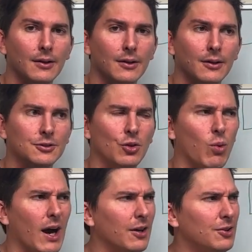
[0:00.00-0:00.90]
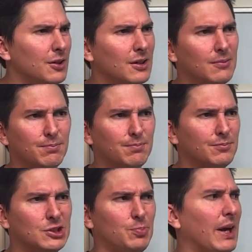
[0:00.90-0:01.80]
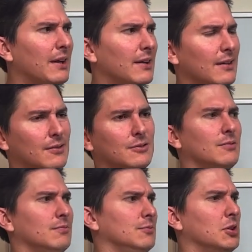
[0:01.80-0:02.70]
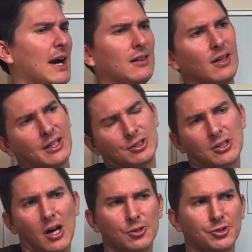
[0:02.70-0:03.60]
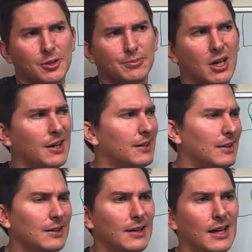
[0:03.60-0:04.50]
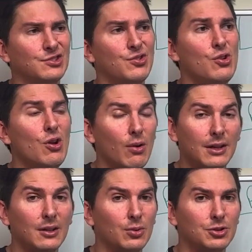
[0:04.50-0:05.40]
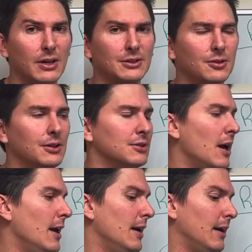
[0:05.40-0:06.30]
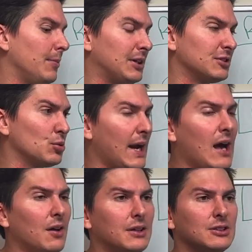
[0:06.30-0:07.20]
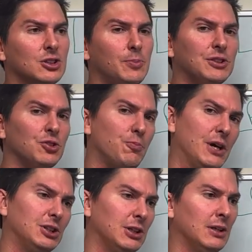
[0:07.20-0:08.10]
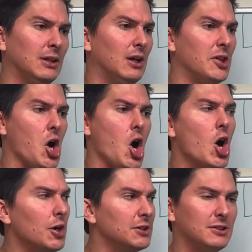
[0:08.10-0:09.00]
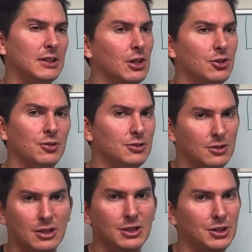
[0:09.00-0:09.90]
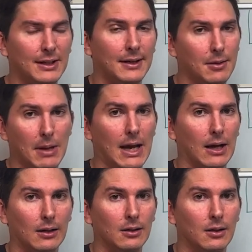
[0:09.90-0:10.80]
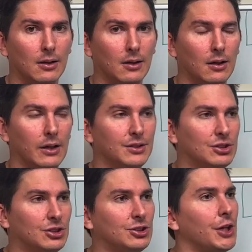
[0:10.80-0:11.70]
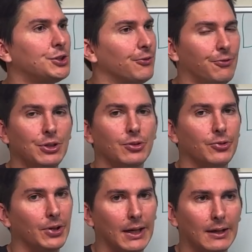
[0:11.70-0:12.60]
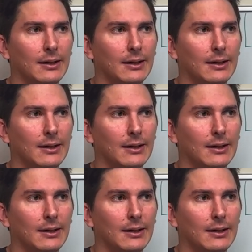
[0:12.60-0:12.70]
So why are you going to spend your athletic scholarships on a kid that has no idea where the strike zone is? Because the reality is, especially with pitching, the hardest thing to do is to teach a kid command. It's such a feel thing.